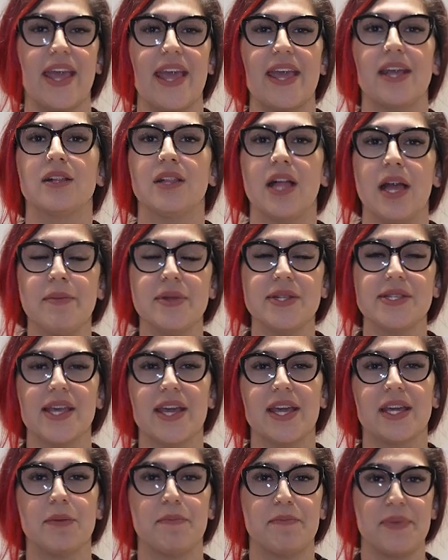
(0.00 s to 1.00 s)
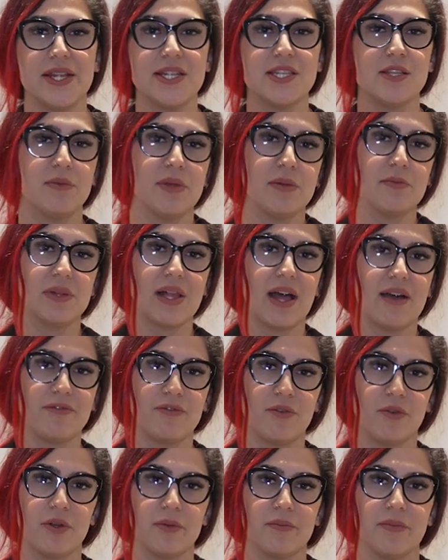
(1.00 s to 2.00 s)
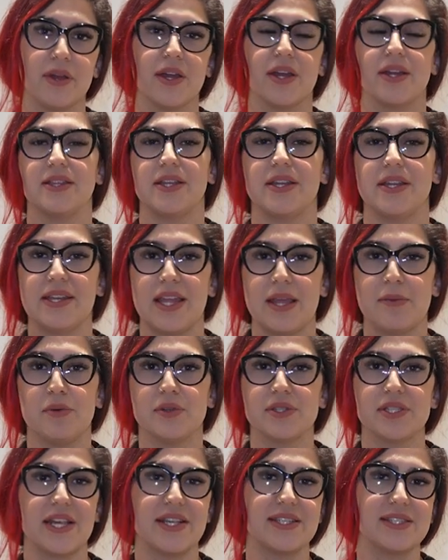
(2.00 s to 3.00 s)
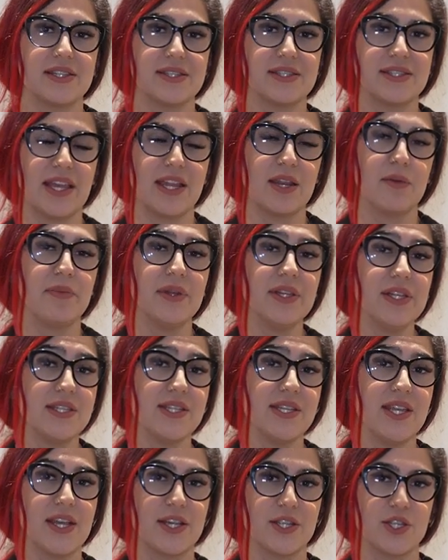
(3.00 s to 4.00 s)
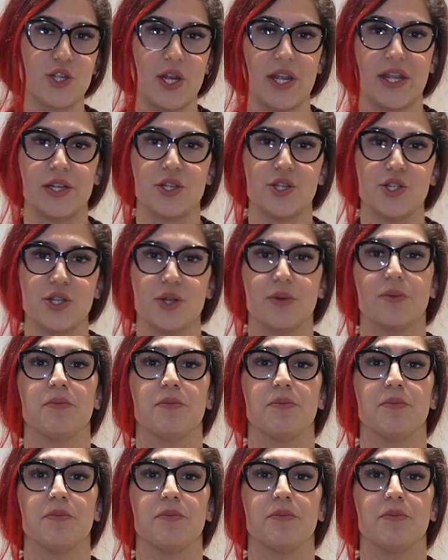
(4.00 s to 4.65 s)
a climate tech B2B platform that enables a sustainability exchange